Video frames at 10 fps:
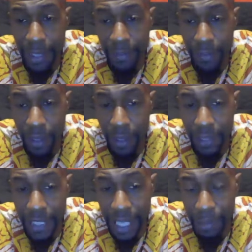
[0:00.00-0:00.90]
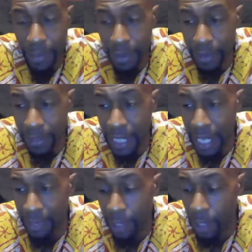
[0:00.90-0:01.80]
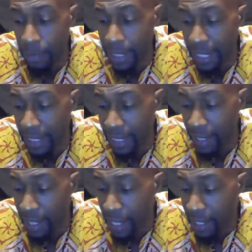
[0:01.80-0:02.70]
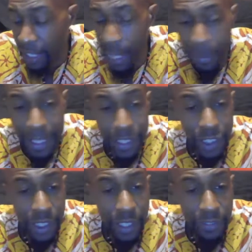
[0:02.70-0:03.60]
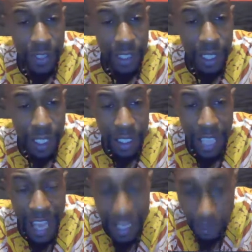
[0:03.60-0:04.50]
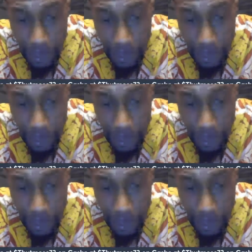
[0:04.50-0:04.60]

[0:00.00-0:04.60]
involved at that period of time, culminating in combination of the diaspora